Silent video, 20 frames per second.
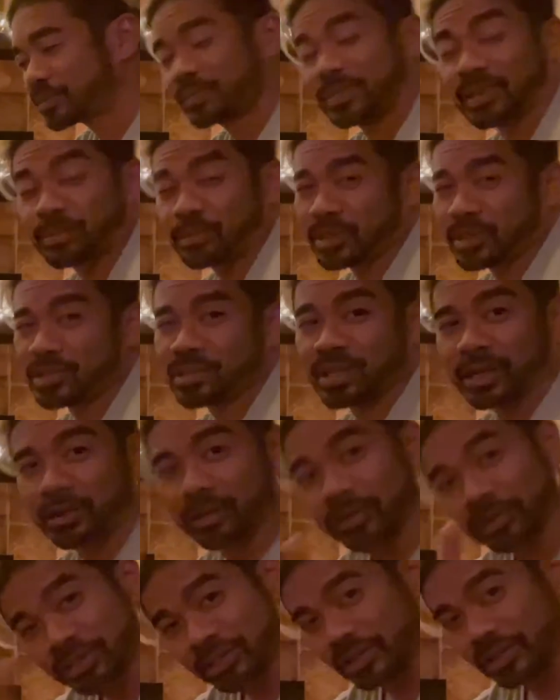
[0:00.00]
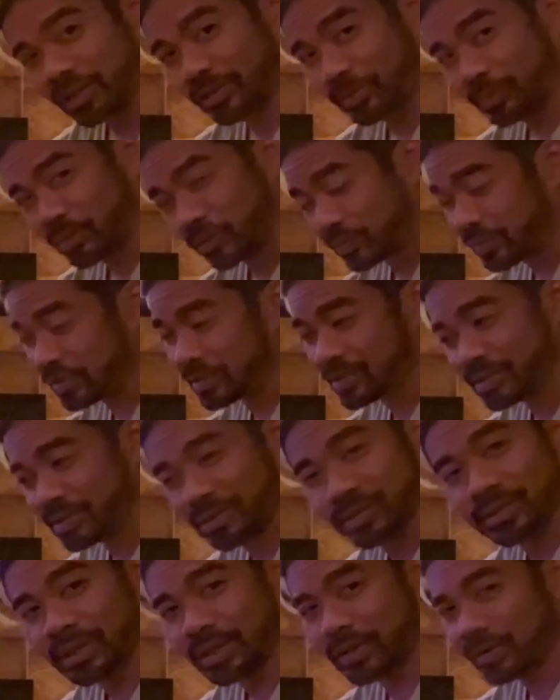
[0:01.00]
much like all these other movies,
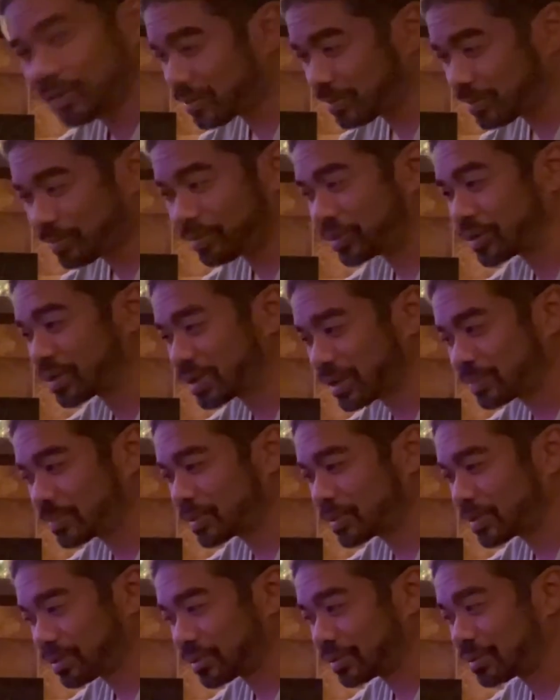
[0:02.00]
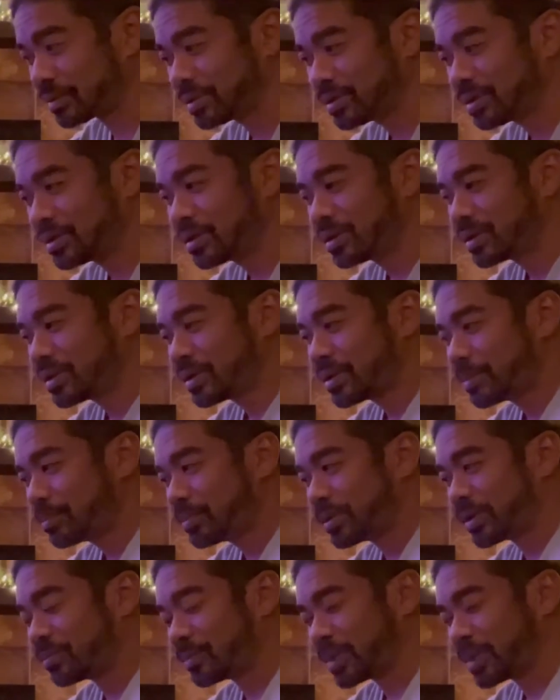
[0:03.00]
they all bring up a little
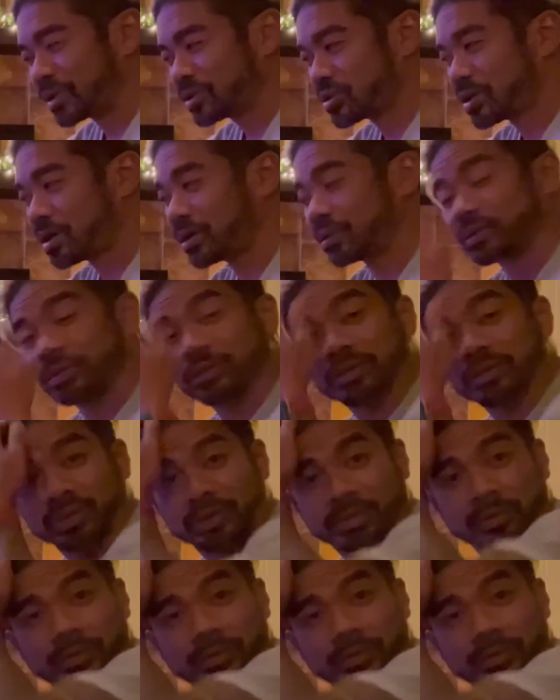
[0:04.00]
bit of my childhood and